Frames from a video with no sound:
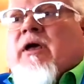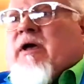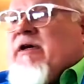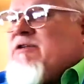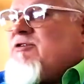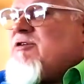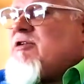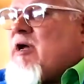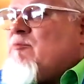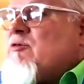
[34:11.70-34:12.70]
his
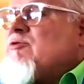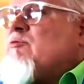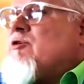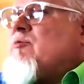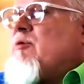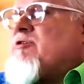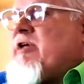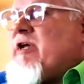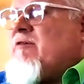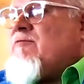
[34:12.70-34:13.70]
disciples were to
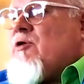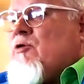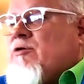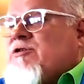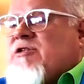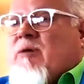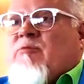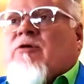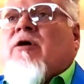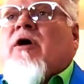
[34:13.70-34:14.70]
partake of the Lord's
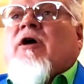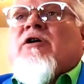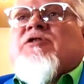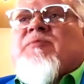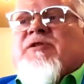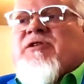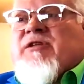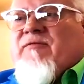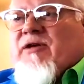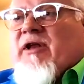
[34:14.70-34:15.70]
Supper
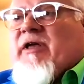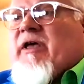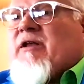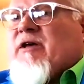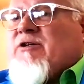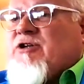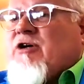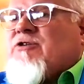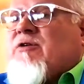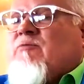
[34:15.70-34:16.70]
specifically in
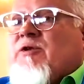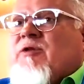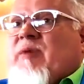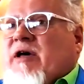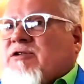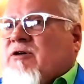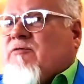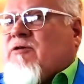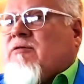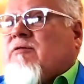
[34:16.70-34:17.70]
conjunction with the
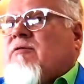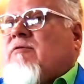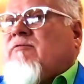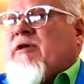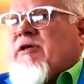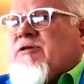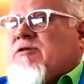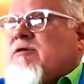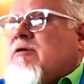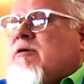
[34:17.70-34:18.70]
Passover
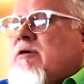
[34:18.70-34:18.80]
feast,